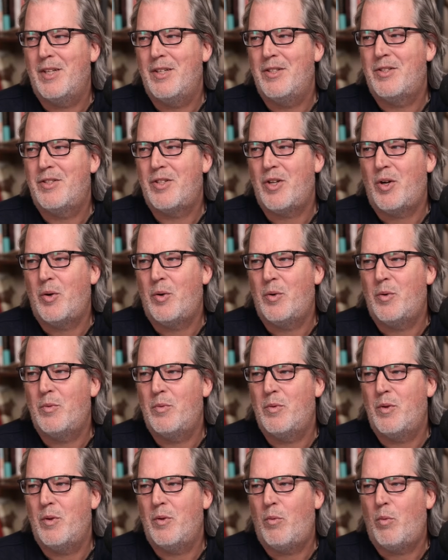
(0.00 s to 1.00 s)

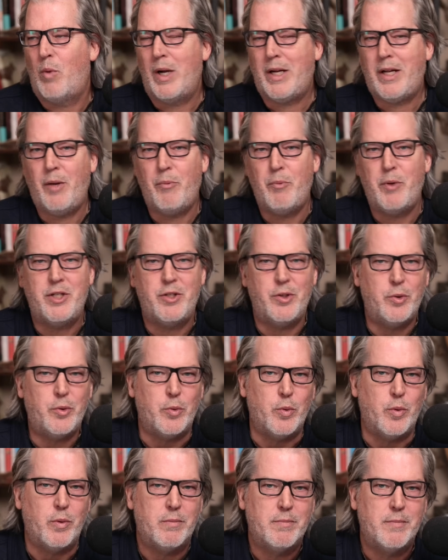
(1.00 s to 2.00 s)
so, what can we
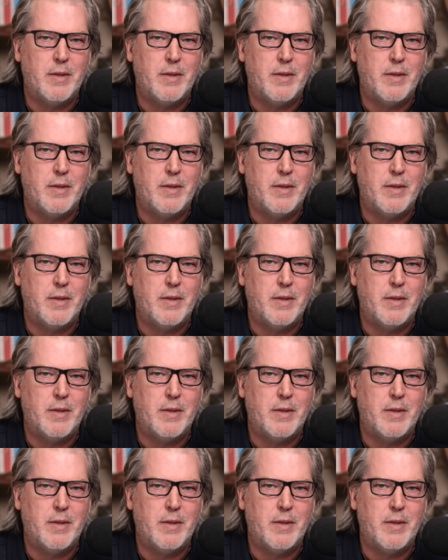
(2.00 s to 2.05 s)
do?